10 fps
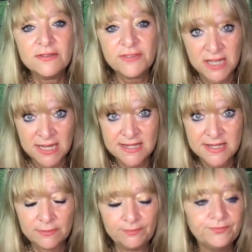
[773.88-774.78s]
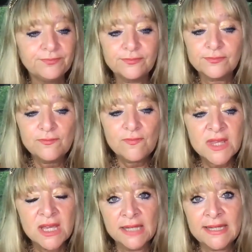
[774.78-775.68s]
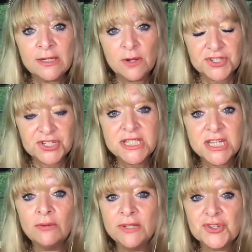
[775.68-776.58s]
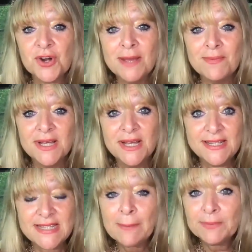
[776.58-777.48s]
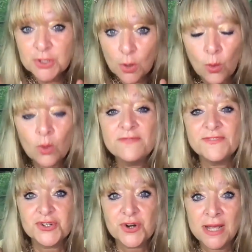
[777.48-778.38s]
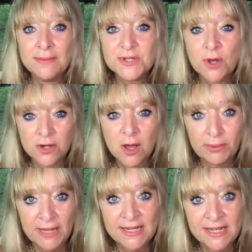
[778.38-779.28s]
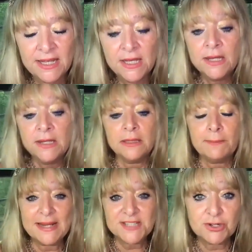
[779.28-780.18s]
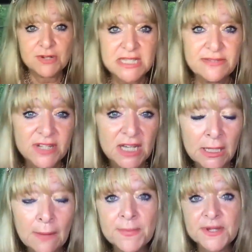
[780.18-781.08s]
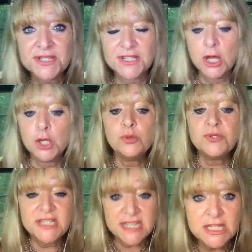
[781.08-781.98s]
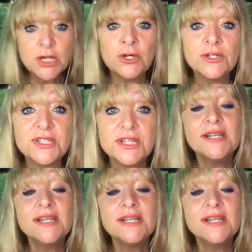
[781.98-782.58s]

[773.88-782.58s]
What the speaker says: for years. And they're not the only tribe. It's happened to all of the tribes on our planet. But back to Christopher Columbus, who did not